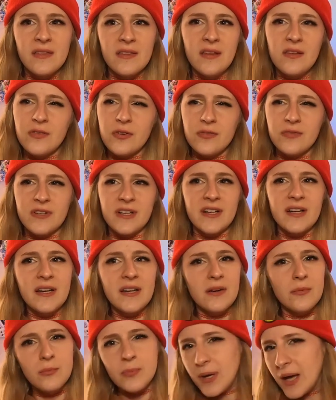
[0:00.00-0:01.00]
These are
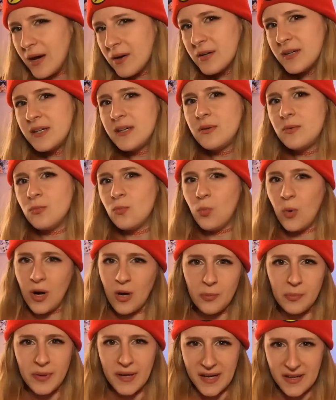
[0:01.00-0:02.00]
very compelling,
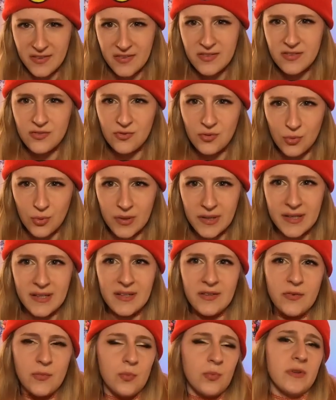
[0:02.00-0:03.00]
well paced
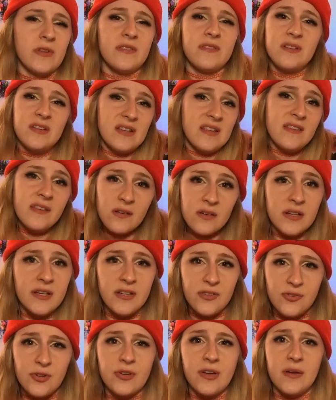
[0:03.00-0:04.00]
stories with
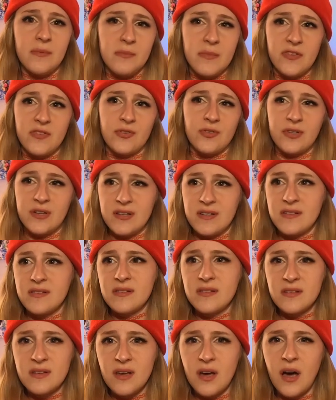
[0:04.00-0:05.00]
decently intricate
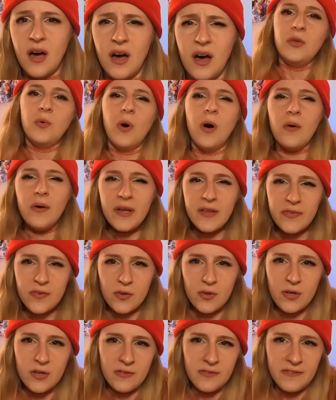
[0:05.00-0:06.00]
mysteries. You always
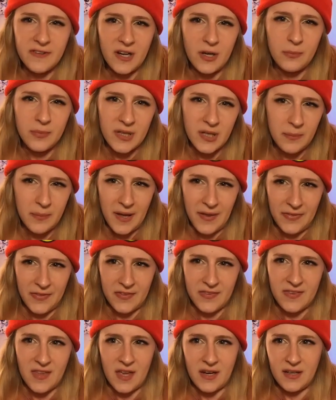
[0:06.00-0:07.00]
learn a fair bit about
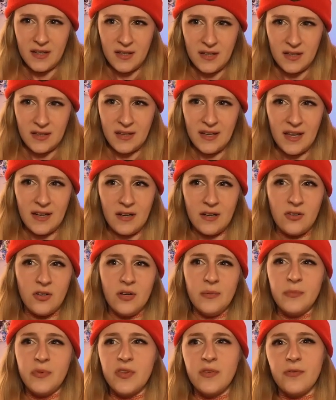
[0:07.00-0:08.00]
the setting and get a
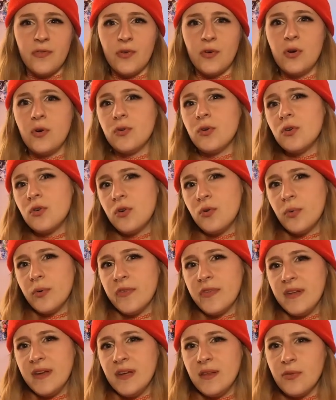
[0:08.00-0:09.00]
glimpse of the local
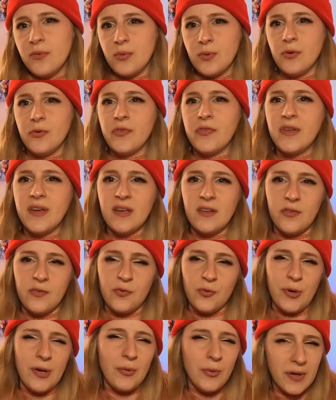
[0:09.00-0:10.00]
cuisine through Singh's
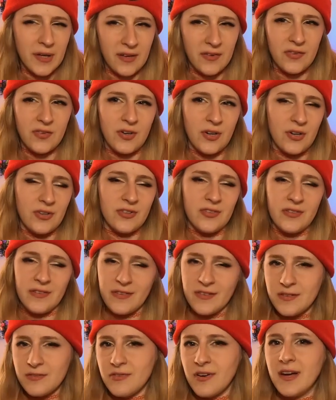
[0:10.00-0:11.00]
frequent
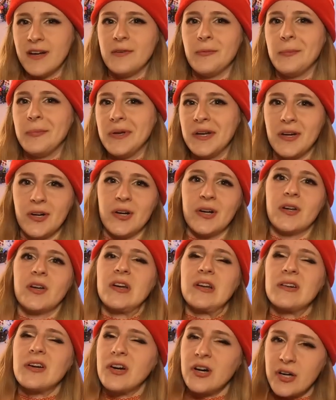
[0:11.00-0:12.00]
excursions to find beer and a
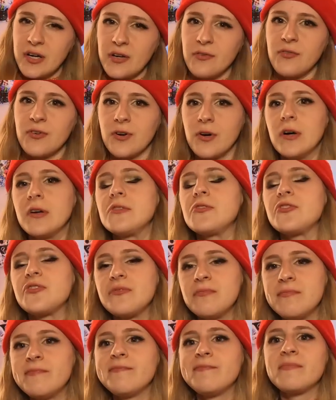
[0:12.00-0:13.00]
good curry for
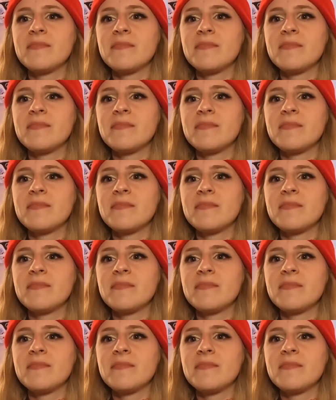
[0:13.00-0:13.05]
lunch.